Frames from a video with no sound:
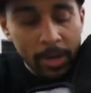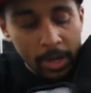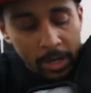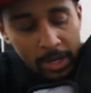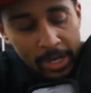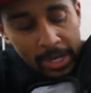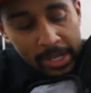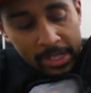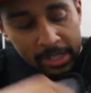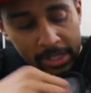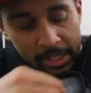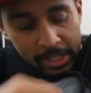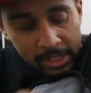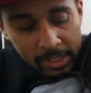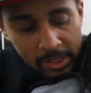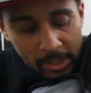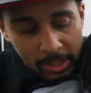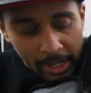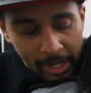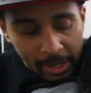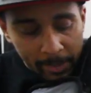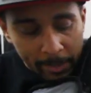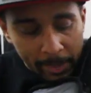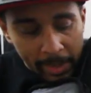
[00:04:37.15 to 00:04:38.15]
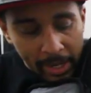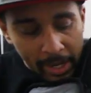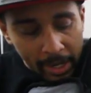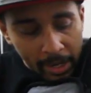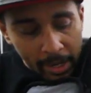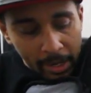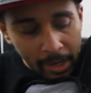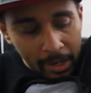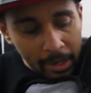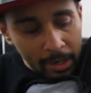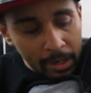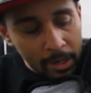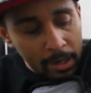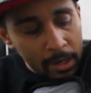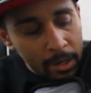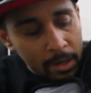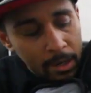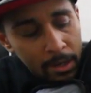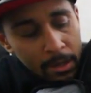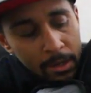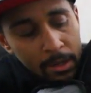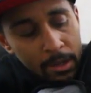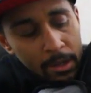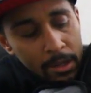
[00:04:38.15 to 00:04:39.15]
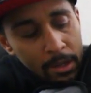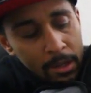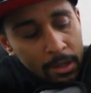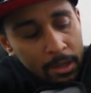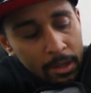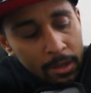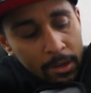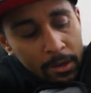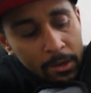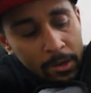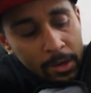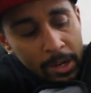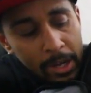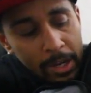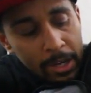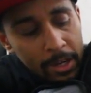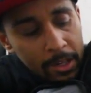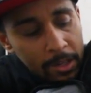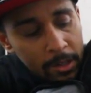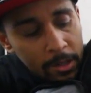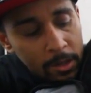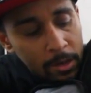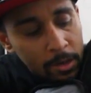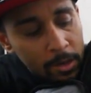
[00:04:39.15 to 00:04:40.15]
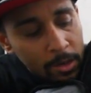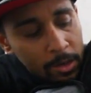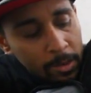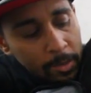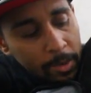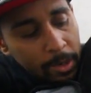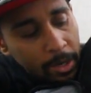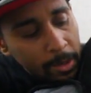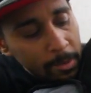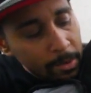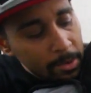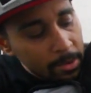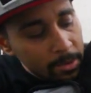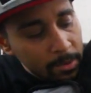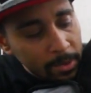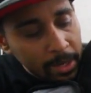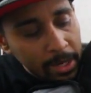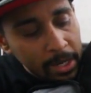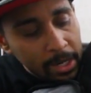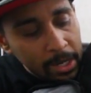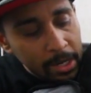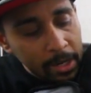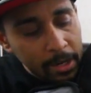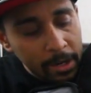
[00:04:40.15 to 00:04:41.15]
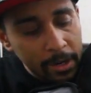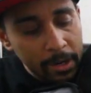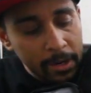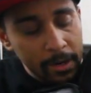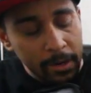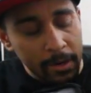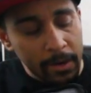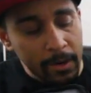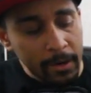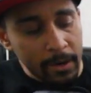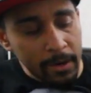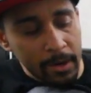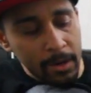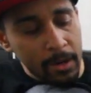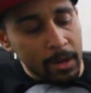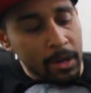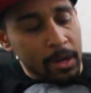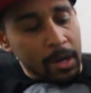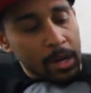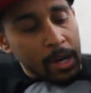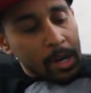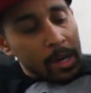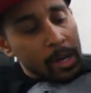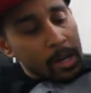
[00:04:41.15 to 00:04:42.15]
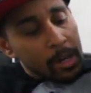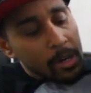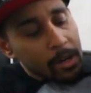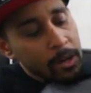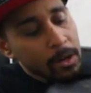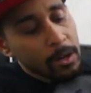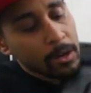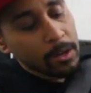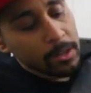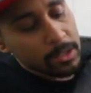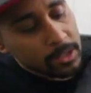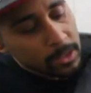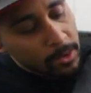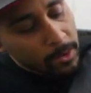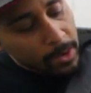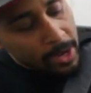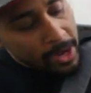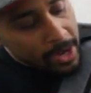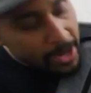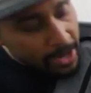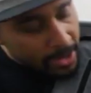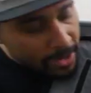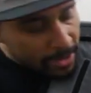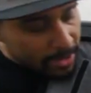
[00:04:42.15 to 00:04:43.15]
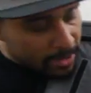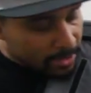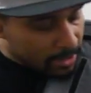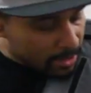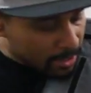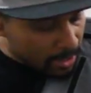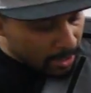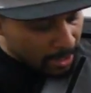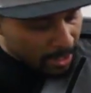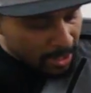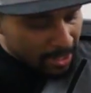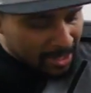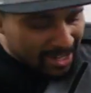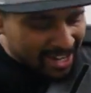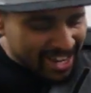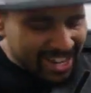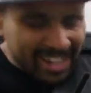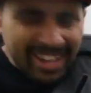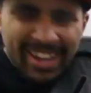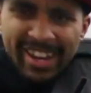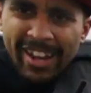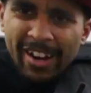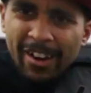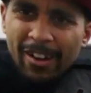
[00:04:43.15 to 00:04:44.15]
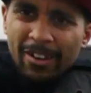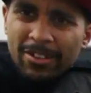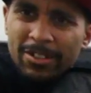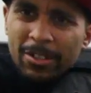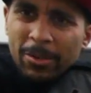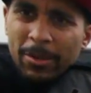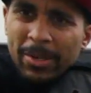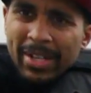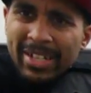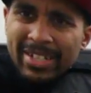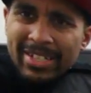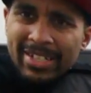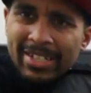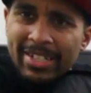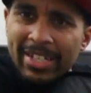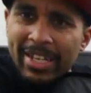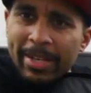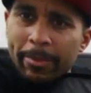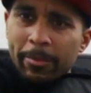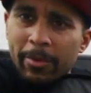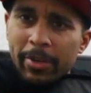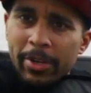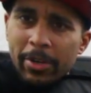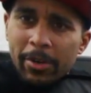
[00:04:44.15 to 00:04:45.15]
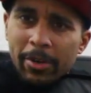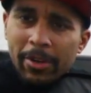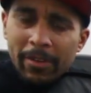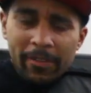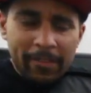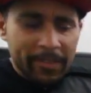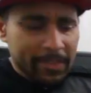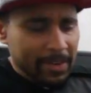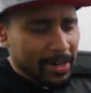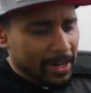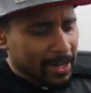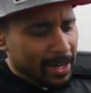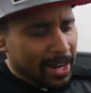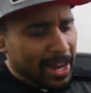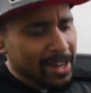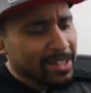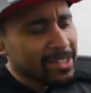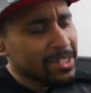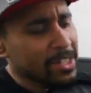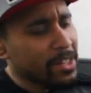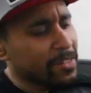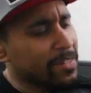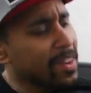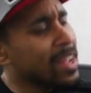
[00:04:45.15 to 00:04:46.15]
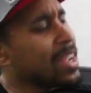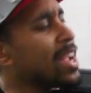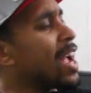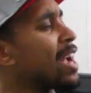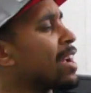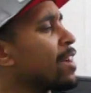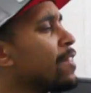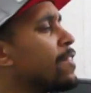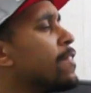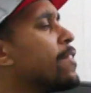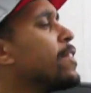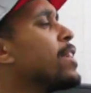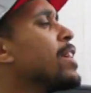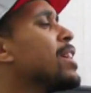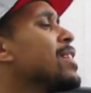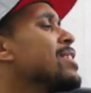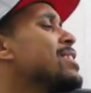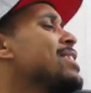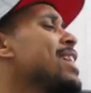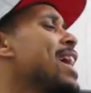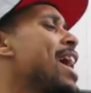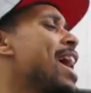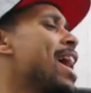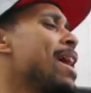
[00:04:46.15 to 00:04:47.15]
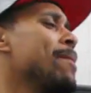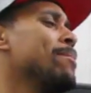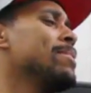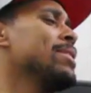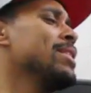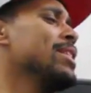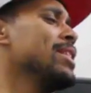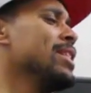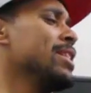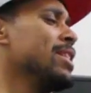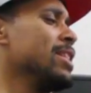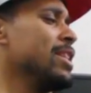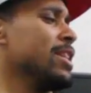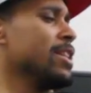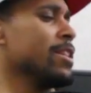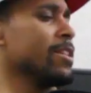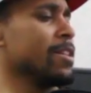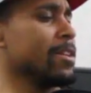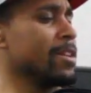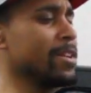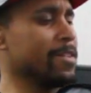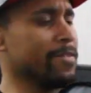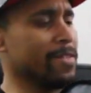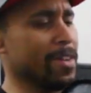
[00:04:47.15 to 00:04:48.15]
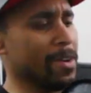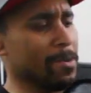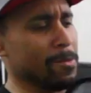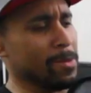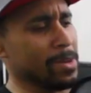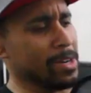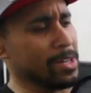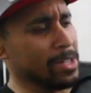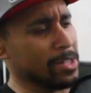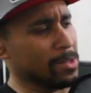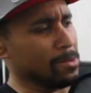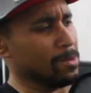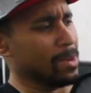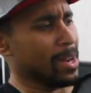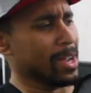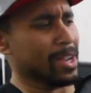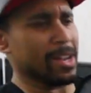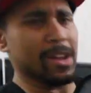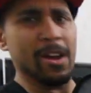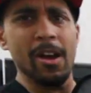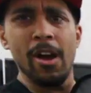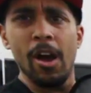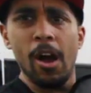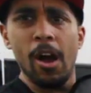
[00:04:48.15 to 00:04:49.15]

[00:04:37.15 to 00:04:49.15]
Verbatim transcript: We go like this, you got a pen. you got other little compartments right here. And then it also has, like it also gets deep where you can fit a lot of stuff. Like I could fit a tablet in here if I wanted to, like